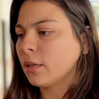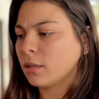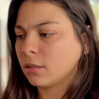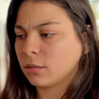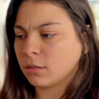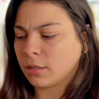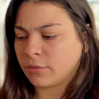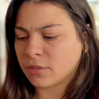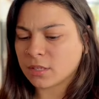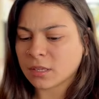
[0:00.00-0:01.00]
Friend,
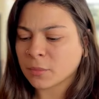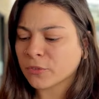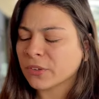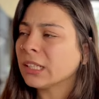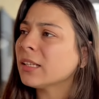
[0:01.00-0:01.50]
you're offending me like